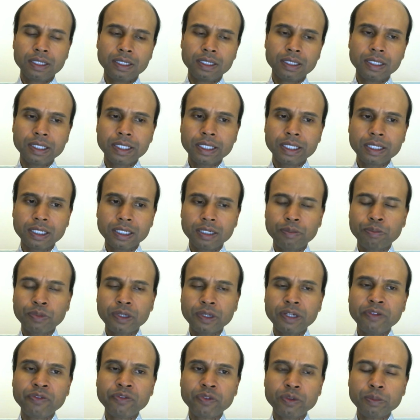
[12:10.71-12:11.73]
Like I
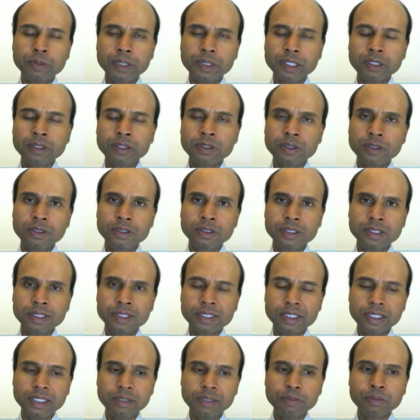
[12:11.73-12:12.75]
pray for a miracle to
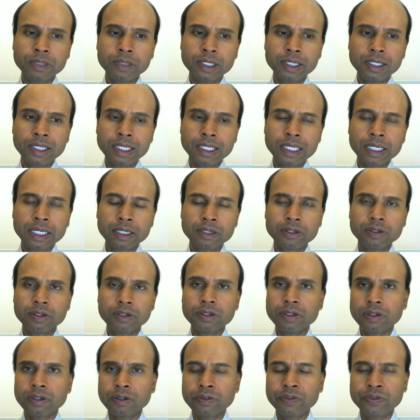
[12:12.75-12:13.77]
see my lack
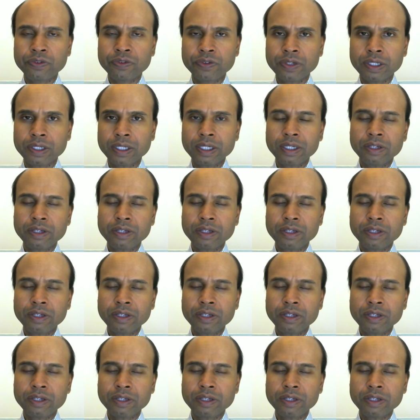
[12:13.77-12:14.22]
of